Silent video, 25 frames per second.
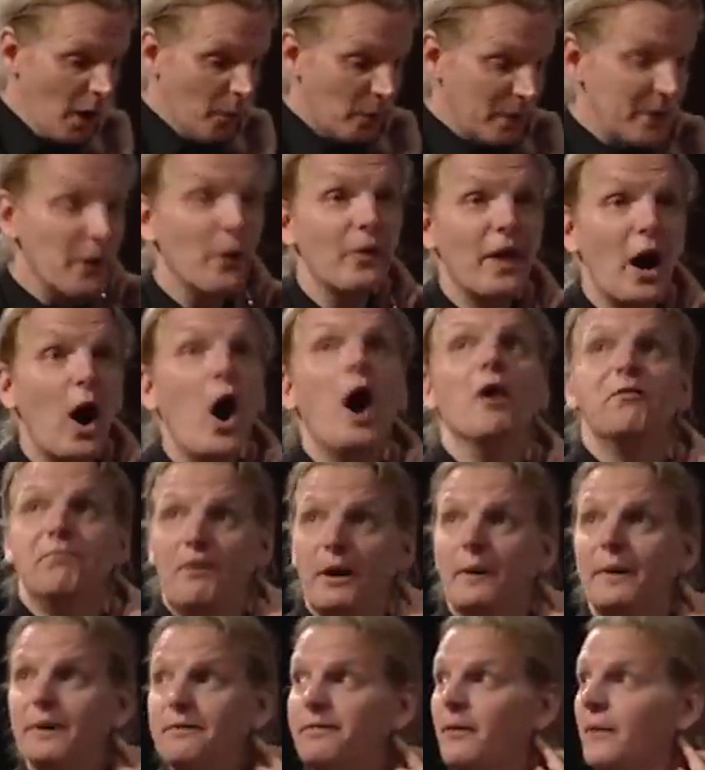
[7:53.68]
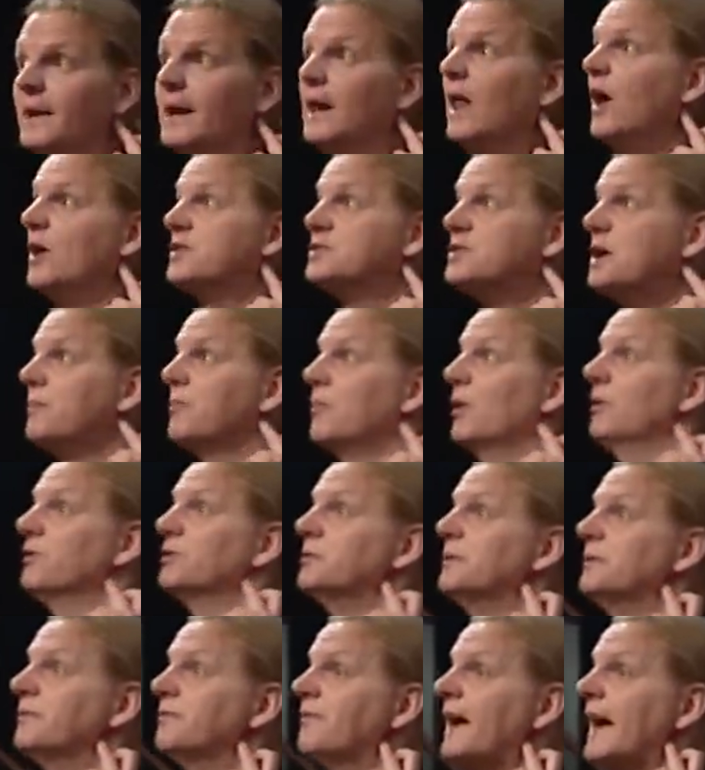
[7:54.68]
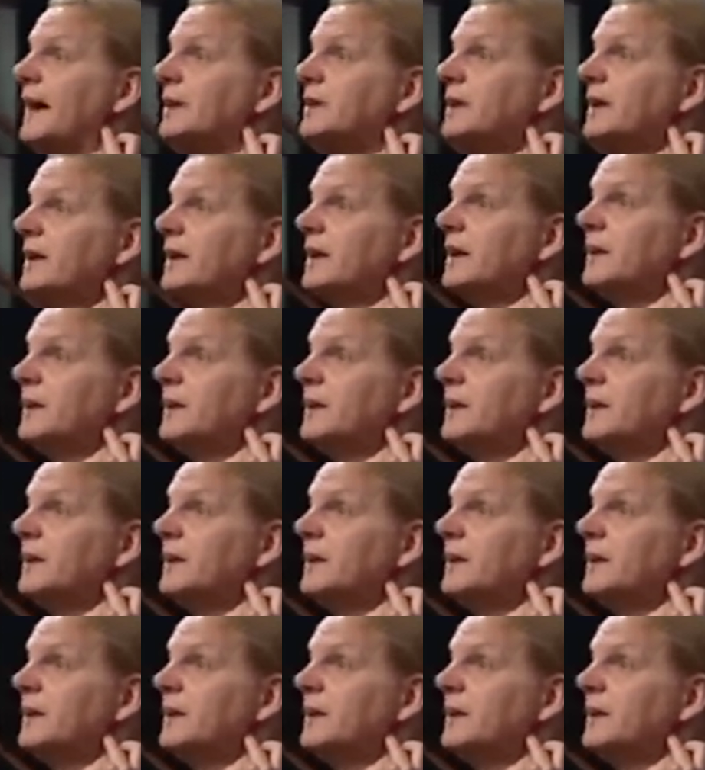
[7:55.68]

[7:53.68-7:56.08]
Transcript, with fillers: We know there are a very, very large number of them, in fact.